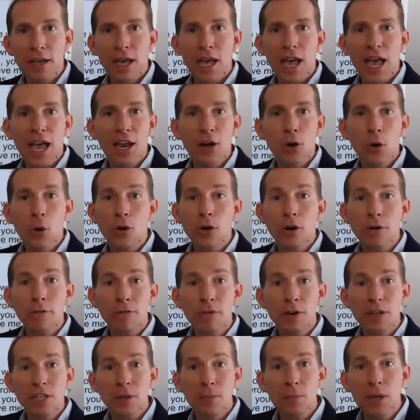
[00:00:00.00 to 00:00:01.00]
In order for
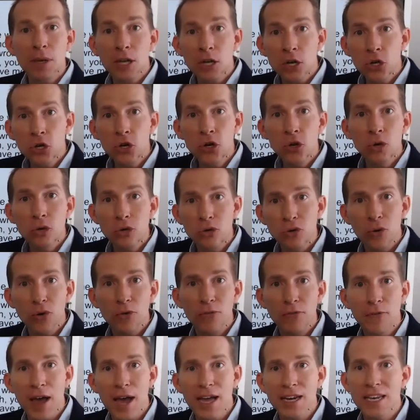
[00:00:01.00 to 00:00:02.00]
it to be a neutral
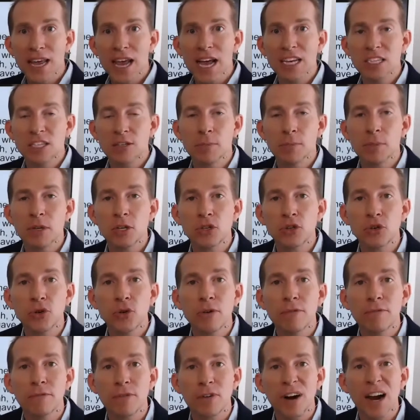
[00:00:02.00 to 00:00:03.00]
fact, it has to be true
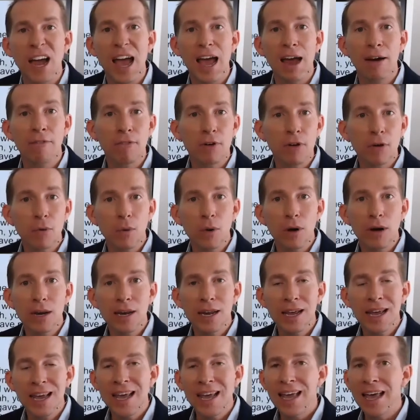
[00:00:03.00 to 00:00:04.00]
for everyone
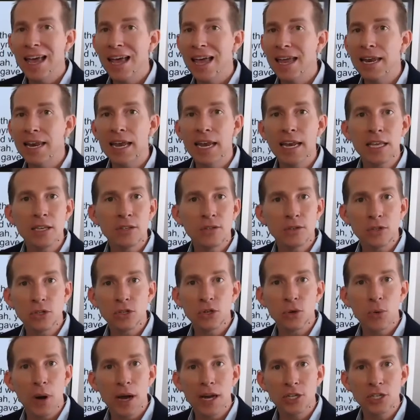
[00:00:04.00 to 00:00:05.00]
in any
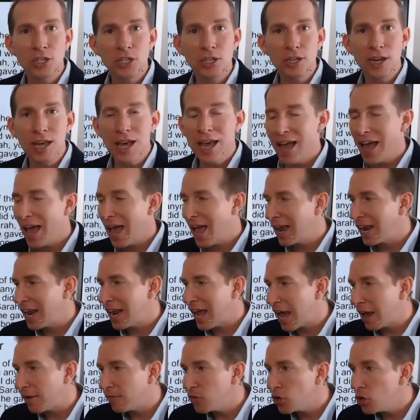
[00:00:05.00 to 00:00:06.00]
situation and
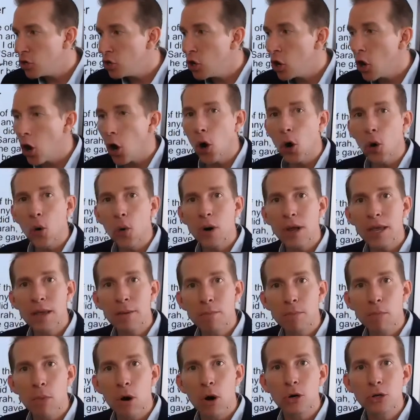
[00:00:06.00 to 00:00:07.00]
have no
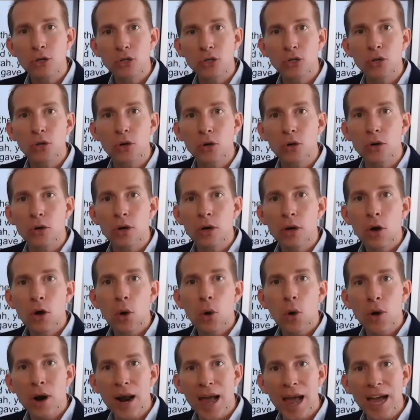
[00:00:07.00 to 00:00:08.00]
emotional
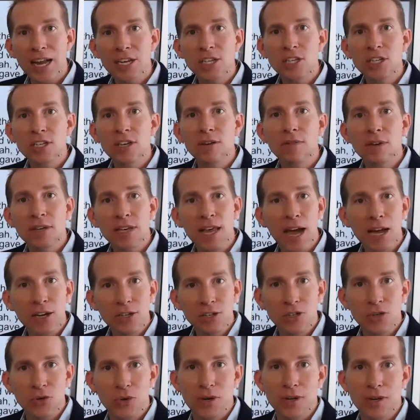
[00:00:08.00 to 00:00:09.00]
or adjective
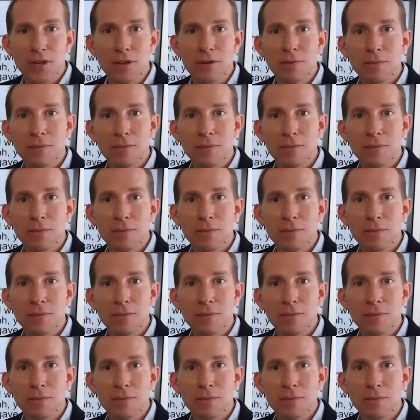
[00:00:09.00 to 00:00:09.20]
attached to it.